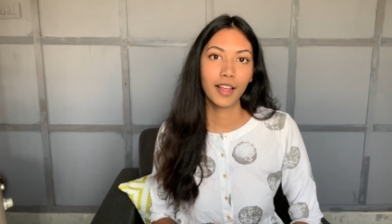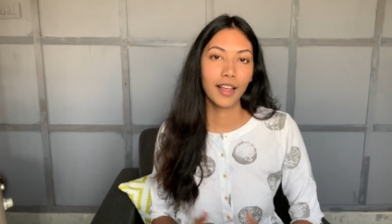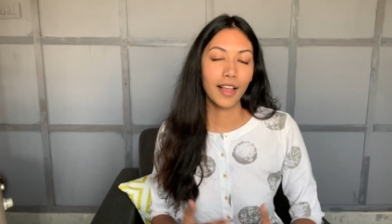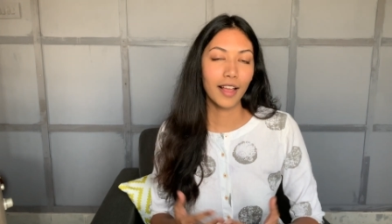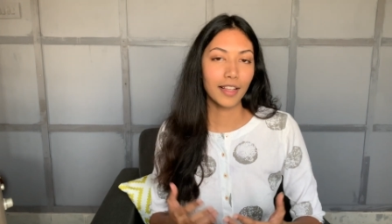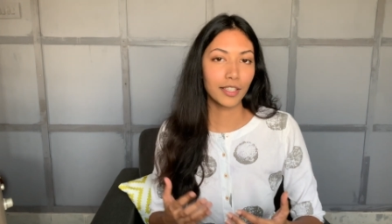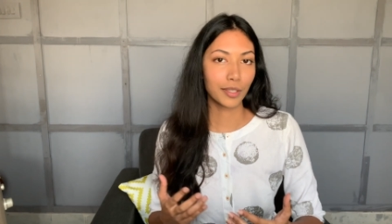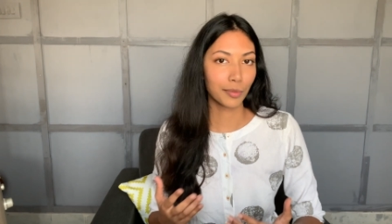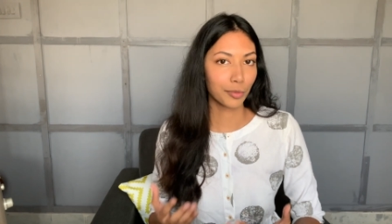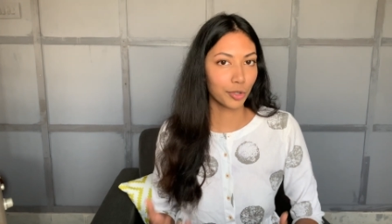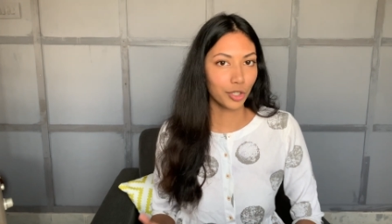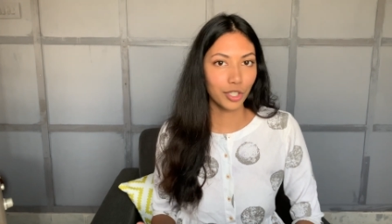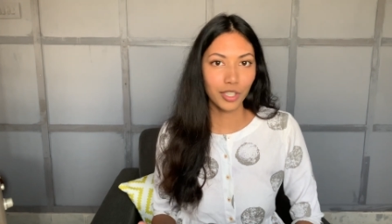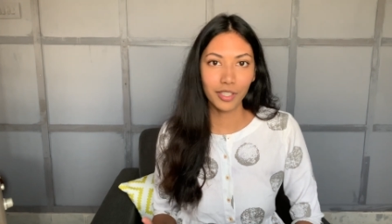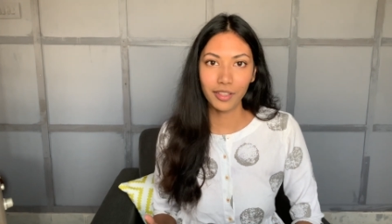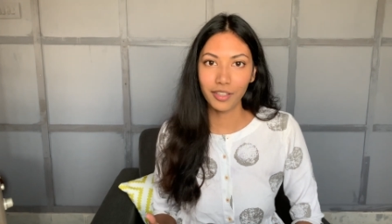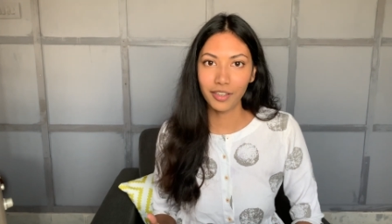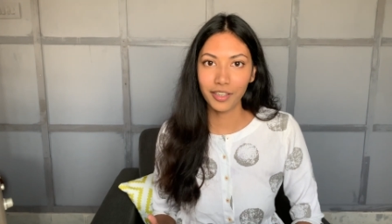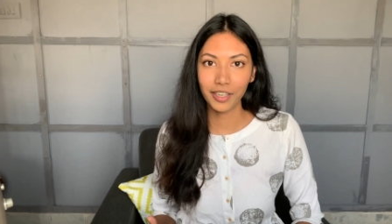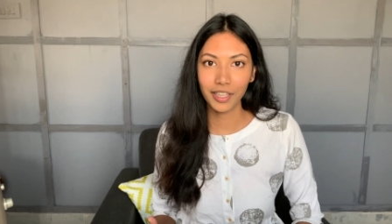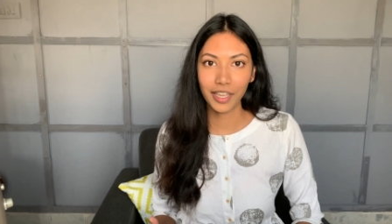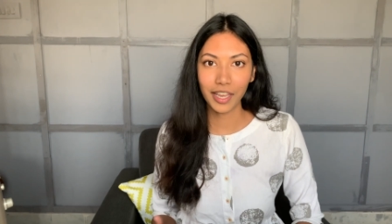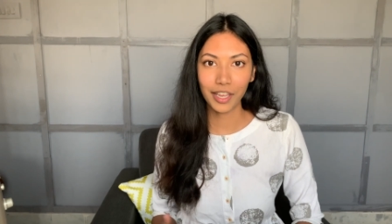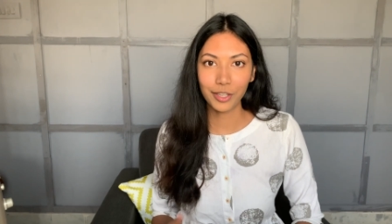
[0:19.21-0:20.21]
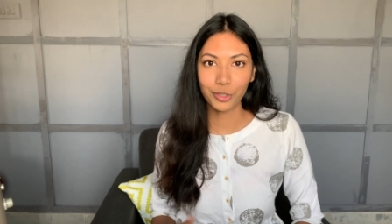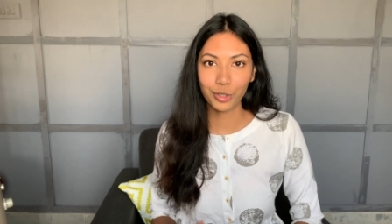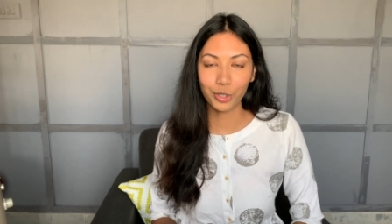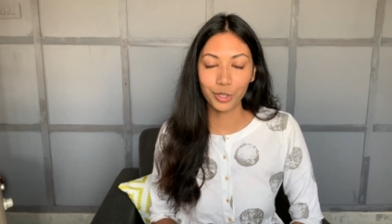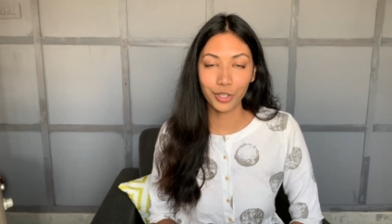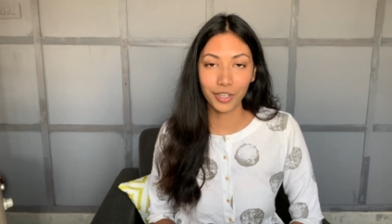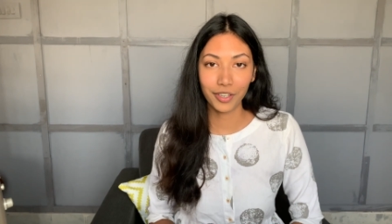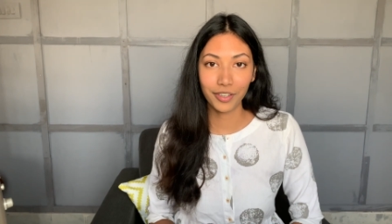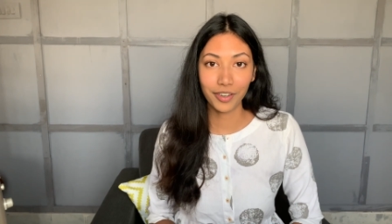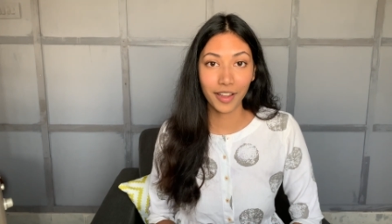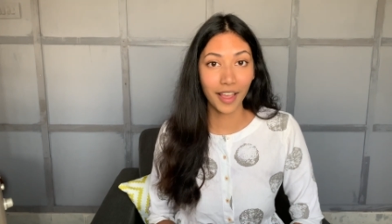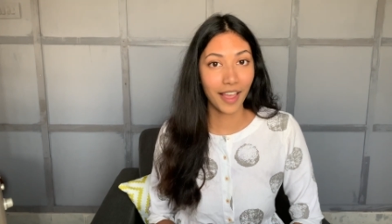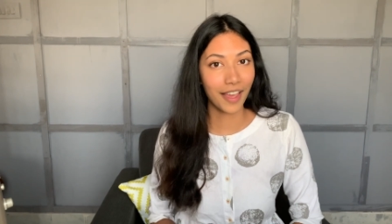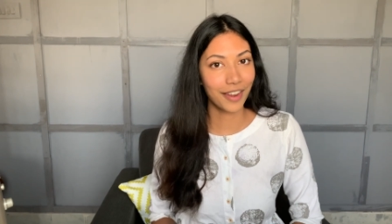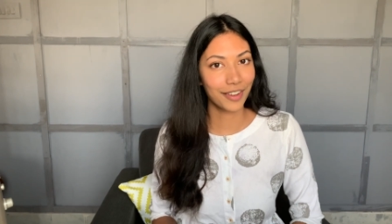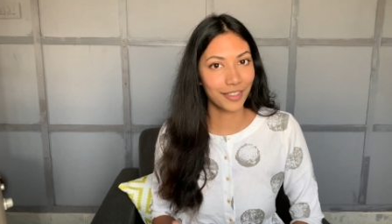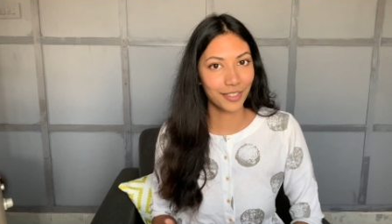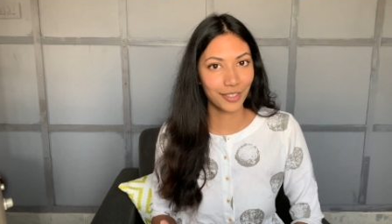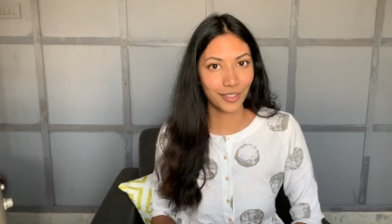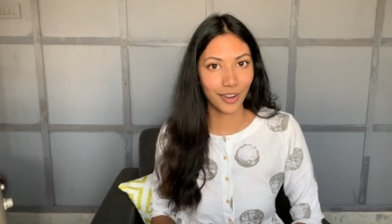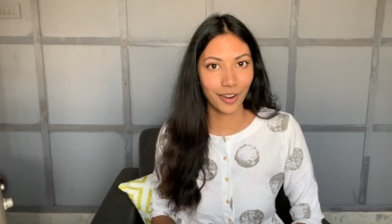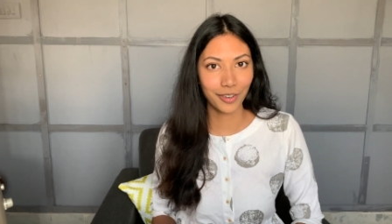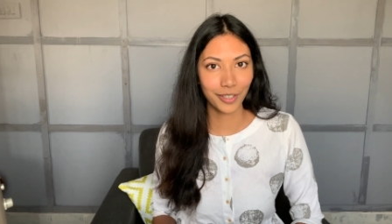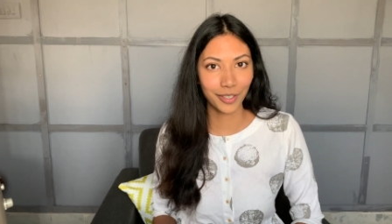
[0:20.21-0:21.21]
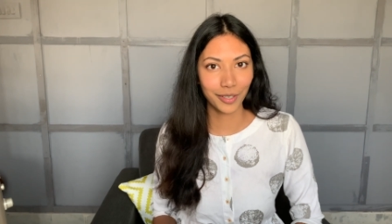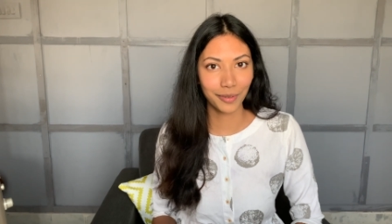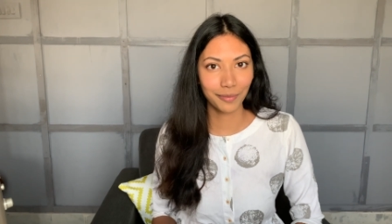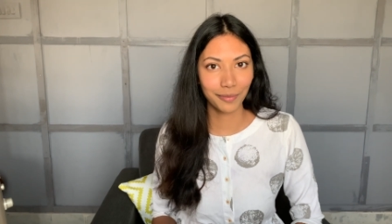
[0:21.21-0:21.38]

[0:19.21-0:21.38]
as a machine learning engineer at a startup.